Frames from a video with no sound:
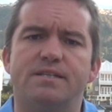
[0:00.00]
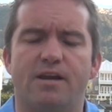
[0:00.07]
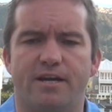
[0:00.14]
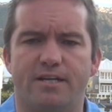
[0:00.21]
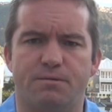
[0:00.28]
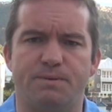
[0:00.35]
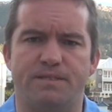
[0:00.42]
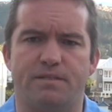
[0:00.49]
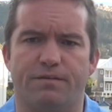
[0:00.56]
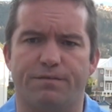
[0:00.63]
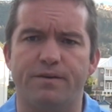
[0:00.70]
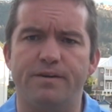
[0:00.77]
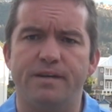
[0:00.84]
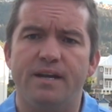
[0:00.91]
it's going to be
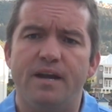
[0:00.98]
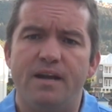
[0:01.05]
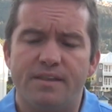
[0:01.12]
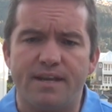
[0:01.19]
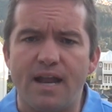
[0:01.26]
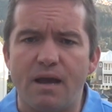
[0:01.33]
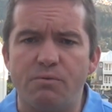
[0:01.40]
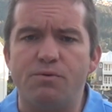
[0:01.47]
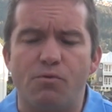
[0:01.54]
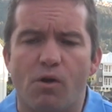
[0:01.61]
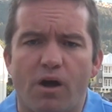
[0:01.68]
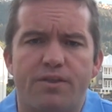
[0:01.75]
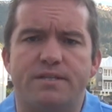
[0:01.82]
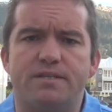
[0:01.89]
different, then I would
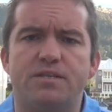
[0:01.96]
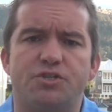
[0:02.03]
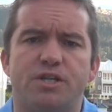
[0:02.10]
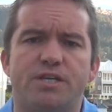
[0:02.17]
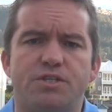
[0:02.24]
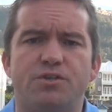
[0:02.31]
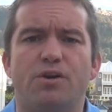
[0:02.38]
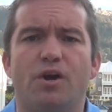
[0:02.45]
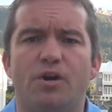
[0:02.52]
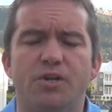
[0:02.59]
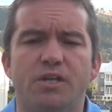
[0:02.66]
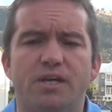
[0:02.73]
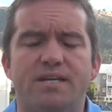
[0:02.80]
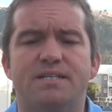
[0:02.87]
rather suggest you go
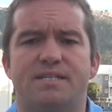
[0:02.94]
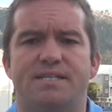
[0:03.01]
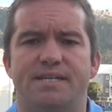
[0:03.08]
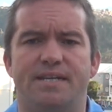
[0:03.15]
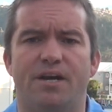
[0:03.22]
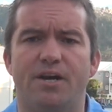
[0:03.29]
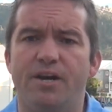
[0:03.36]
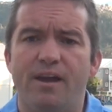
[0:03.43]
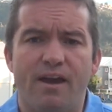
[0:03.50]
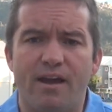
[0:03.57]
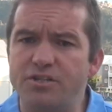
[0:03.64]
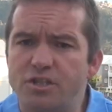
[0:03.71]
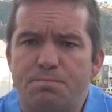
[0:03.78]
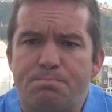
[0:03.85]
to the casino
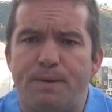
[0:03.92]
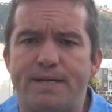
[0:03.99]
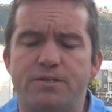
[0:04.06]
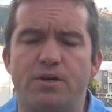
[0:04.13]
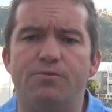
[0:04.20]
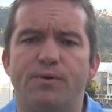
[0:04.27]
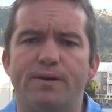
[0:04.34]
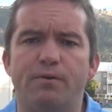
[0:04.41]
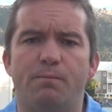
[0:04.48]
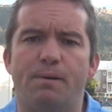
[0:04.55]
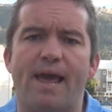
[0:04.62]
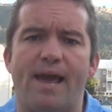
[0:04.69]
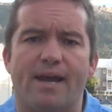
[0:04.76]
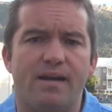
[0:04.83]
and just bet on red or
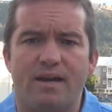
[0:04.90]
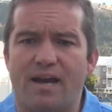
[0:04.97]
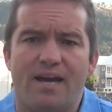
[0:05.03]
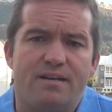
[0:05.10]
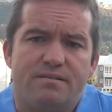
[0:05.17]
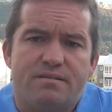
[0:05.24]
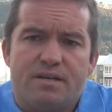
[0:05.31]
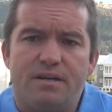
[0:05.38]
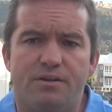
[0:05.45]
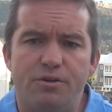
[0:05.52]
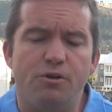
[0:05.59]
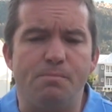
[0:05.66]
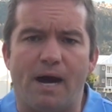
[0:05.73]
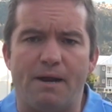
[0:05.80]
black, and
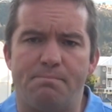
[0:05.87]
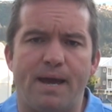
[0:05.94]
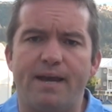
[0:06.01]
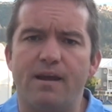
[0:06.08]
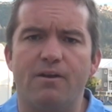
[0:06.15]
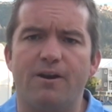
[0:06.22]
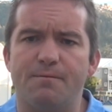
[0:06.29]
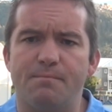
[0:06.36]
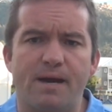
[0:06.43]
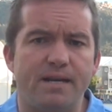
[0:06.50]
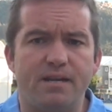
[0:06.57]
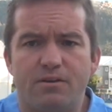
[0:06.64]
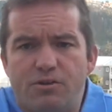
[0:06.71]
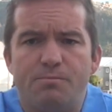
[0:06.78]
you might make a lot of
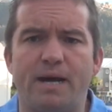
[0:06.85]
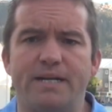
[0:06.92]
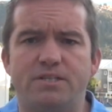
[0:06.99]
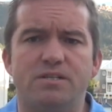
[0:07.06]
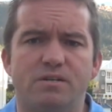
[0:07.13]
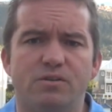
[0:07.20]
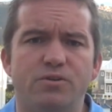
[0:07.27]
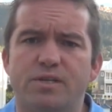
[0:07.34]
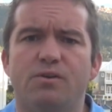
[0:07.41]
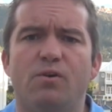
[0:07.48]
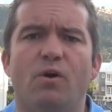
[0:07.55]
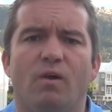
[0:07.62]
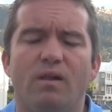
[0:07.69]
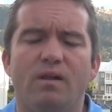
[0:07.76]
money and you might just lose it
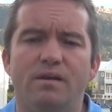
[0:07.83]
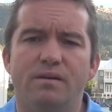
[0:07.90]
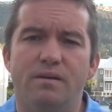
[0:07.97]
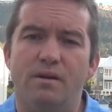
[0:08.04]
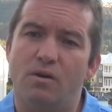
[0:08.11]
all.